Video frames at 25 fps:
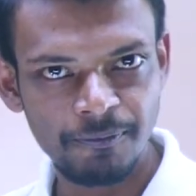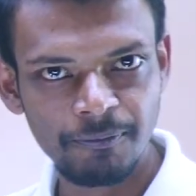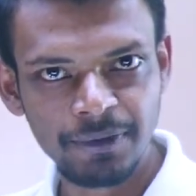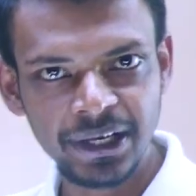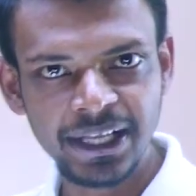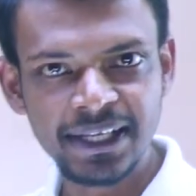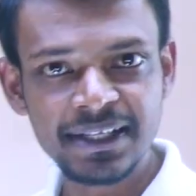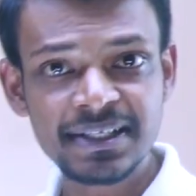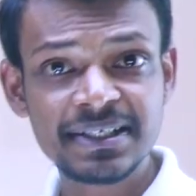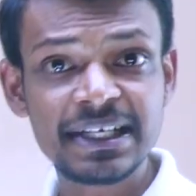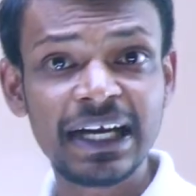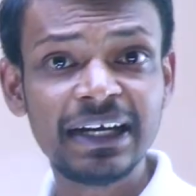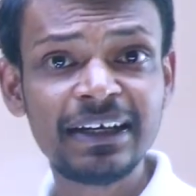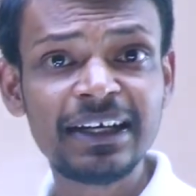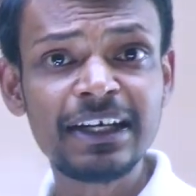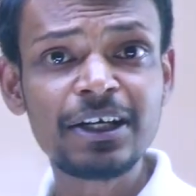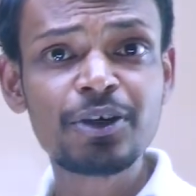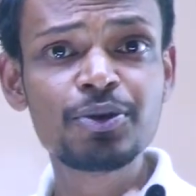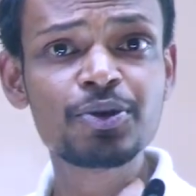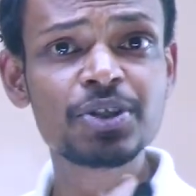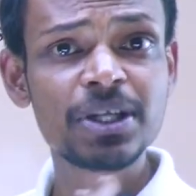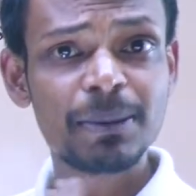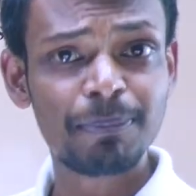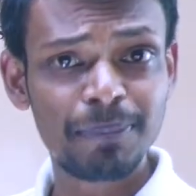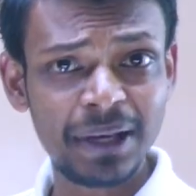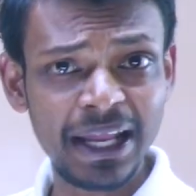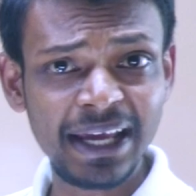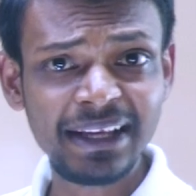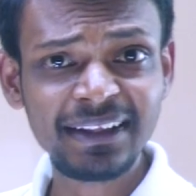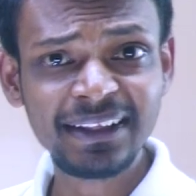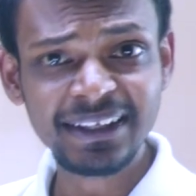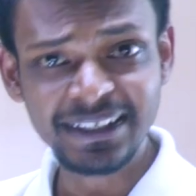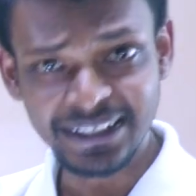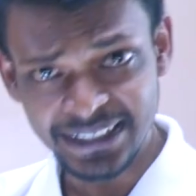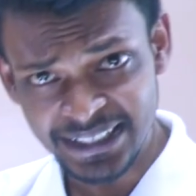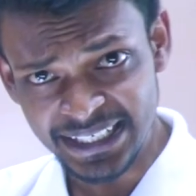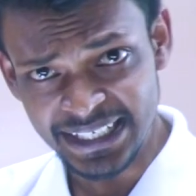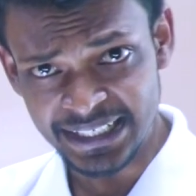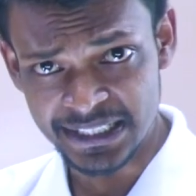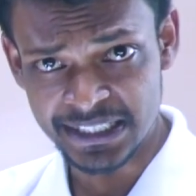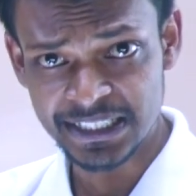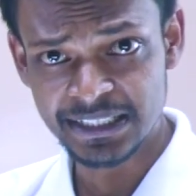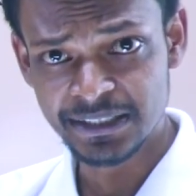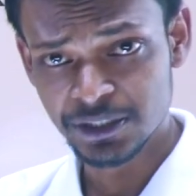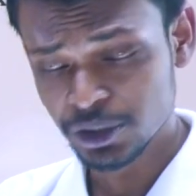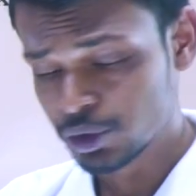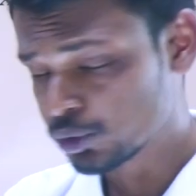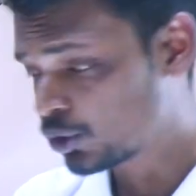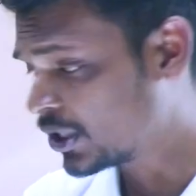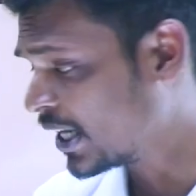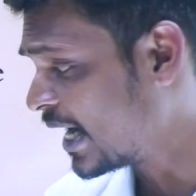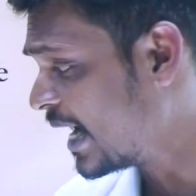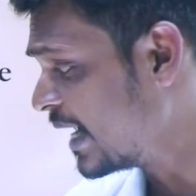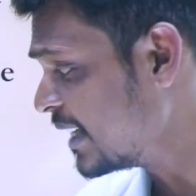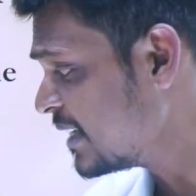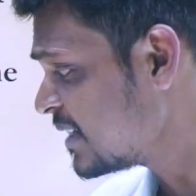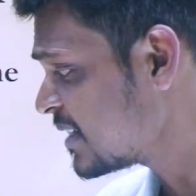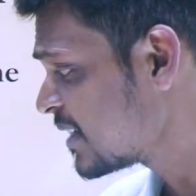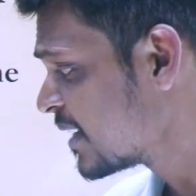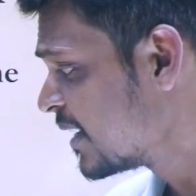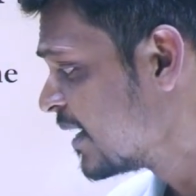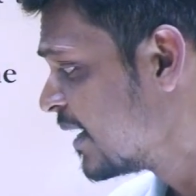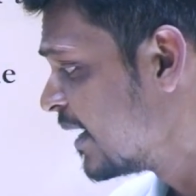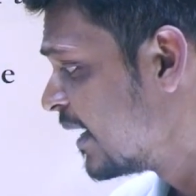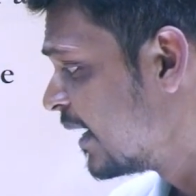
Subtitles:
When I started to supply the heat to the ice,